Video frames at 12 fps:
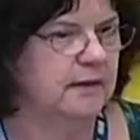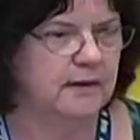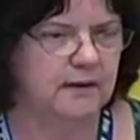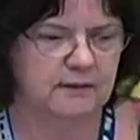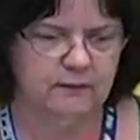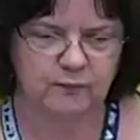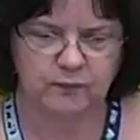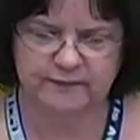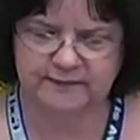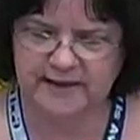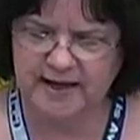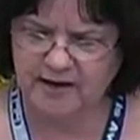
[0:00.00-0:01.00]
It was
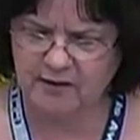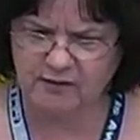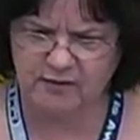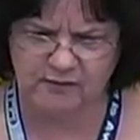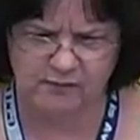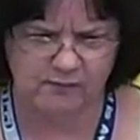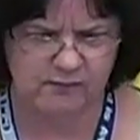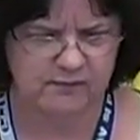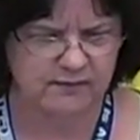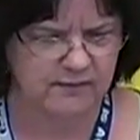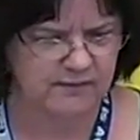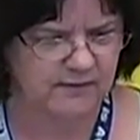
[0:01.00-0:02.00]
an arrow.
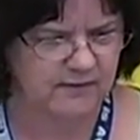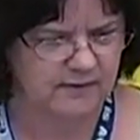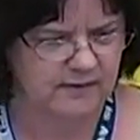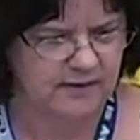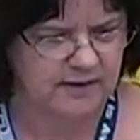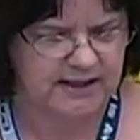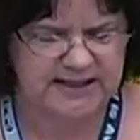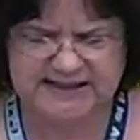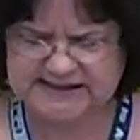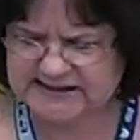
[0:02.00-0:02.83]
And he's